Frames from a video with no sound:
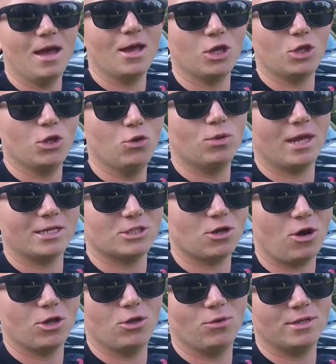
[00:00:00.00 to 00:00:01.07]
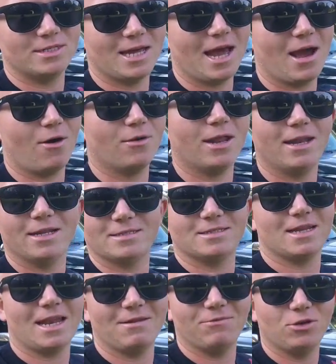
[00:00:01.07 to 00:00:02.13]
you they saw you in town and it's
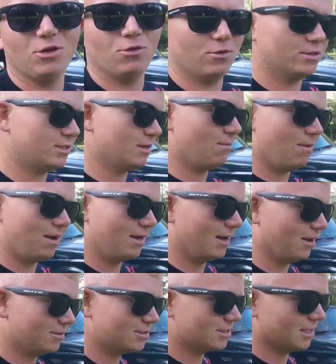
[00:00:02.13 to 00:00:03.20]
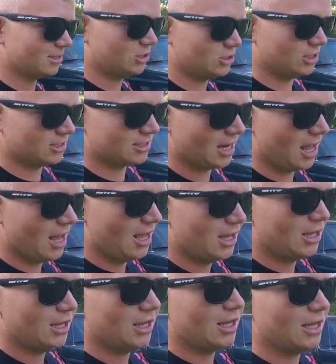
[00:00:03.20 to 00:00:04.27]
not even you, it's somebody else.
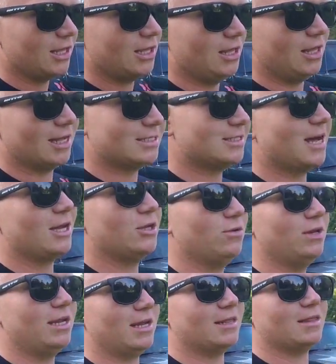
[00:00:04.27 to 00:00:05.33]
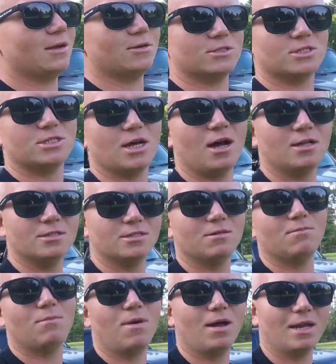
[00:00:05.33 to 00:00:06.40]
It's not unique. There's tons of
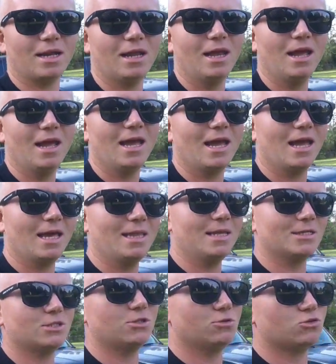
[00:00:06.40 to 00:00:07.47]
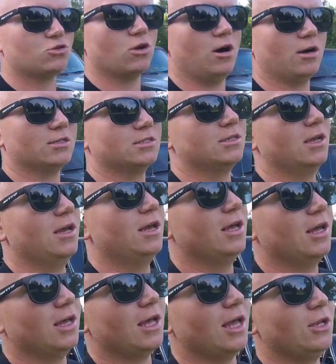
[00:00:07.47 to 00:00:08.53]
money in these new trucks,
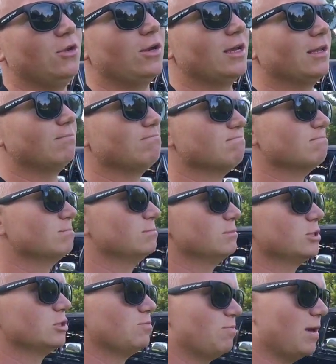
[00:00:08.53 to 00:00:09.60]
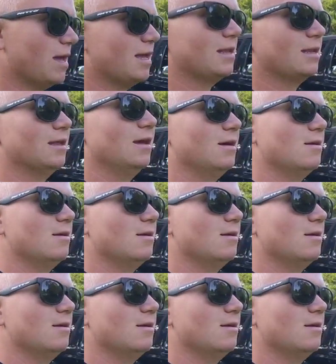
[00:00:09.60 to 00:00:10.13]
and you can spend,